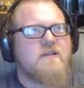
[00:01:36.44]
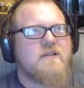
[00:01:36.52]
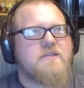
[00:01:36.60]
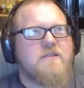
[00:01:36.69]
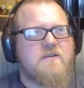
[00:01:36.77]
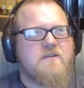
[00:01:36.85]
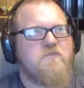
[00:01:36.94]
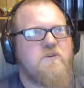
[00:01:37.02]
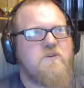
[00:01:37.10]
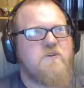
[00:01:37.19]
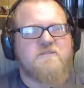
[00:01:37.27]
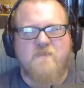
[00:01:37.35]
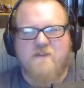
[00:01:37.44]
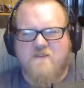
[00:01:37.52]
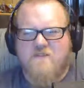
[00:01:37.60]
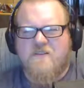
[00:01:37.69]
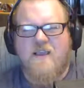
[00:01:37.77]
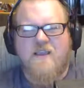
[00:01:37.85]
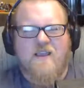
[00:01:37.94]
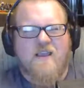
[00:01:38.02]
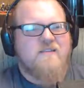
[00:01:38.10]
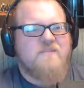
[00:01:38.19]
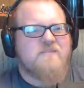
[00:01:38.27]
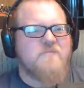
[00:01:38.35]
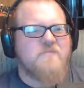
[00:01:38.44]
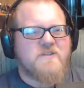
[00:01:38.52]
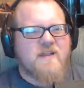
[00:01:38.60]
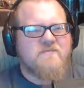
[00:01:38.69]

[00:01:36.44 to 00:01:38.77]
actually into Britney Spears. For some reason,